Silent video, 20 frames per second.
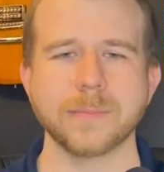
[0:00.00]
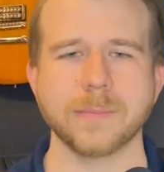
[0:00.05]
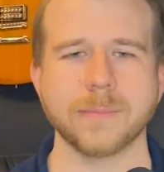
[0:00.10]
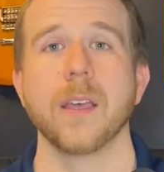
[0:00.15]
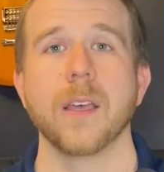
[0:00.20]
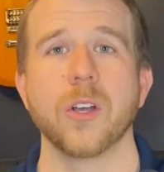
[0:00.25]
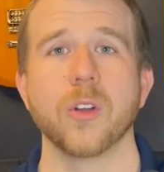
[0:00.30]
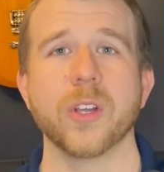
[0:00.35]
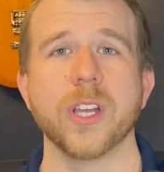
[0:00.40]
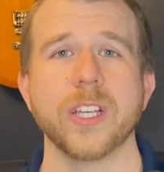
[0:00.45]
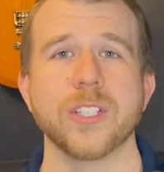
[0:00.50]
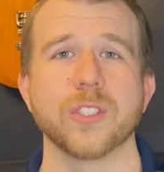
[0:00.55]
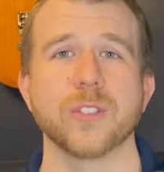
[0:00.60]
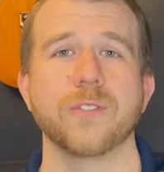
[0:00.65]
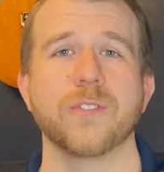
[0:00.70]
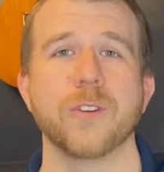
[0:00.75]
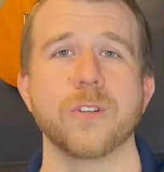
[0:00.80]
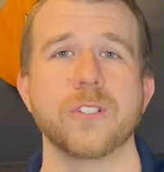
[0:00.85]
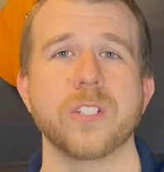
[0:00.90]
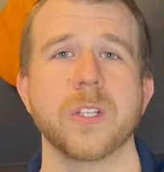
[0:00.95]
Okay, so
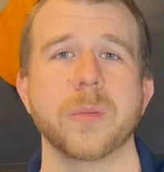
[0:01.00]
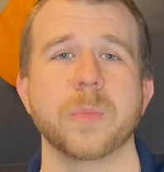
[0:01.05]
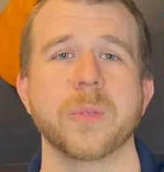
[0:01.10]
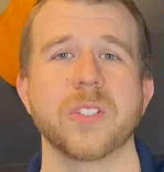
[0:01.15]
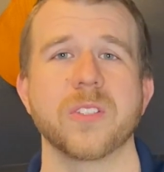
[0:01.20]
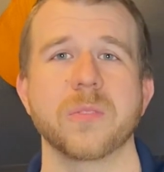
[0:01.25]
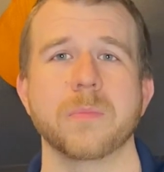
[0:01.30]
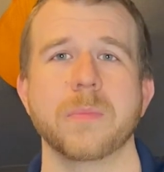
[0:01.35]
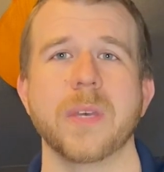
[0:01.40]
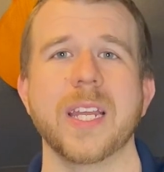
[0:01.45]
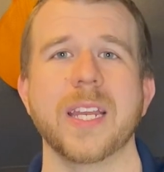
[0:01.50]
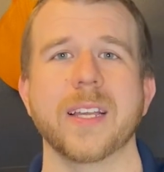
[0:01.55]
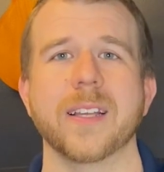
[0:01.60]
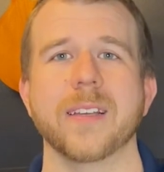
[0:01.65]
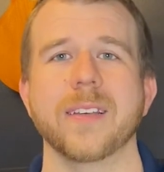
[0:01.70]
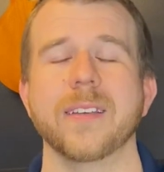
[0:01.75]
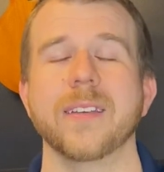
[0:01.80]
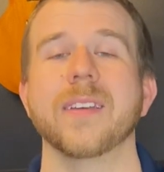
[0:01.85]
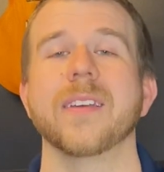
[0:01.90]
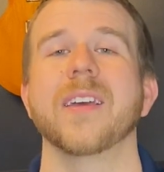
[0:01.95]
first up is
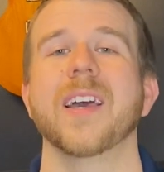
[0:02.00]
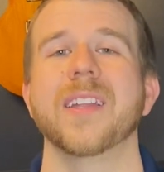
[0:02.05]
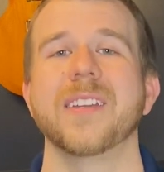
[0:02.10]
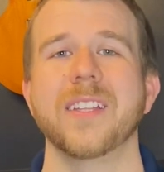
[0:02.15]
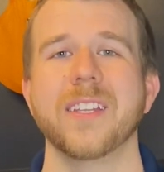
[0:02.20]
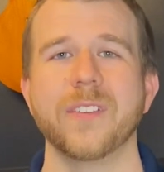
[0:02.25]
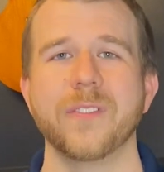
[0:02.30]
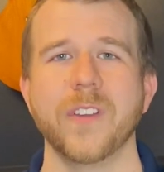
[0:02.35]
Zomedica. I did a